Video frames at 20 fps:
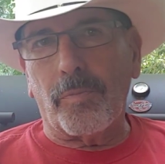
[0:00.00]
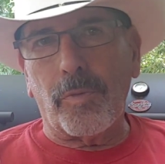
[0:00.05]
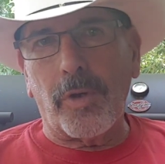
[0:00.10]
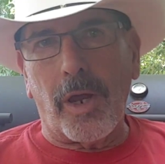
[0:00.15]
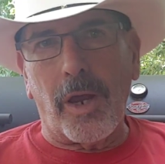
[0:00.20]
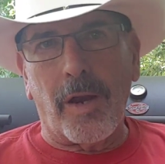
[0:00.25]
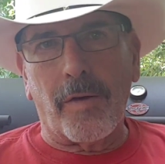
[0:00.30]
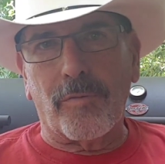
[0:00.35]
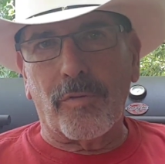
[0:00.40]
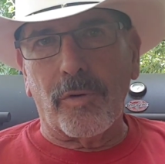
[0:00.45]

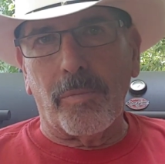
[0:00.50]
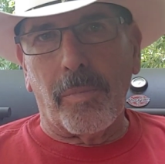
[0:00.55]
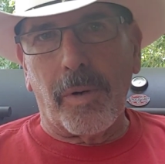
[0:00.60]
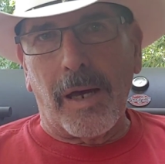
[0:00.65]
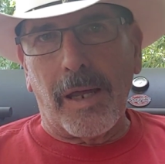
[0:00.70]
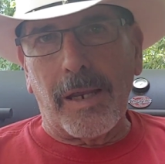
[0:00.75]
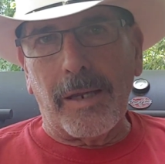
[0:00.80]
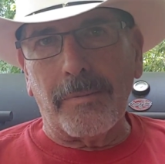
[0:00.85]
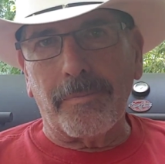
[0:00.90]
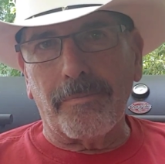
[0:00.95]
to
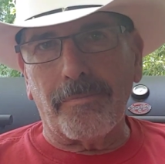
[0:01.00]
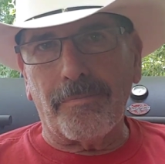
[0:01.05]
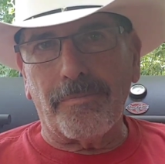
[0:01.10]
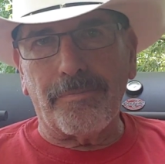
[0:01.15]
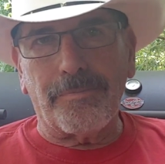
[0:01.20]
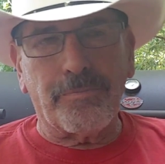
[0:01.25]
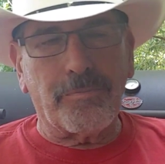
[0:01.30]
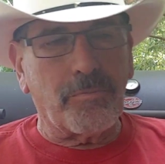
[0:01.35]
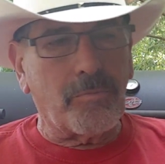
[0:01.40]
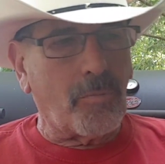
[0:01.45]
everybody,
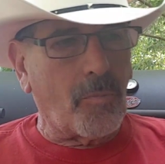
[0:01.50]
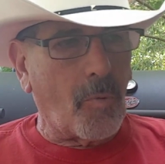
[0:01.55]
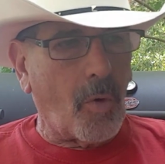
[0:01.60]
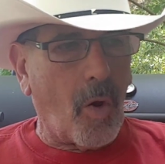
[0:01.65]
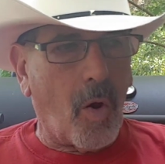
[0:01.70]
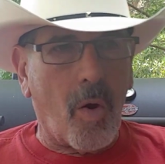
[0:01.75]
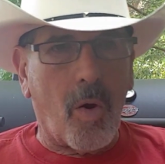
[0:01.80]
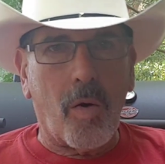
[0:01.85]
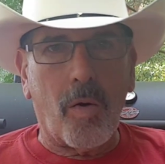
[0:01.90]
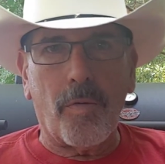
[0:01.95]

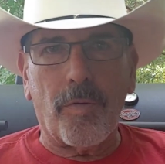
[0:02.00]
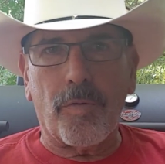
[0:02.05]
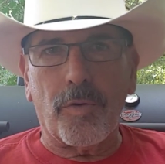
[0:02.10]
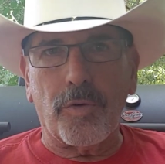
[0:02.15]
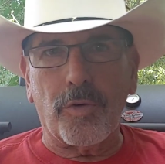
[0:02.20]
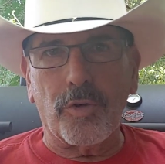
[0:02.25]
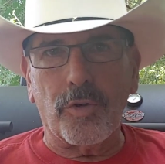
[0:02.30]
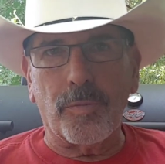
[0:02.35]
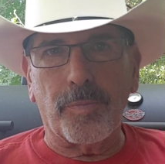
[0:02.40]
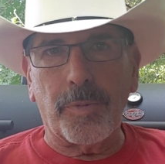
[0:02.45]
all the
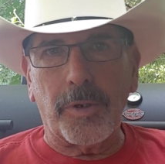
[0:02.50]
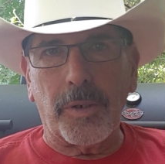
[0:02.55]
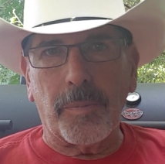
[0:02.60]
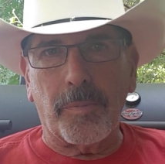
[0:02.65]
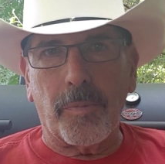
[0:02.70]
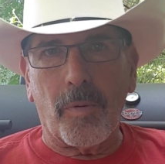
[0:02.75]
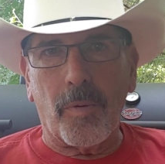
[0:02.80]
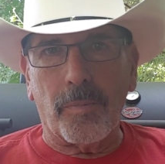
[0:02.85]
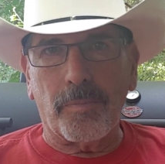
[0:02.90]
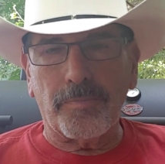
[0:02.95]
new people.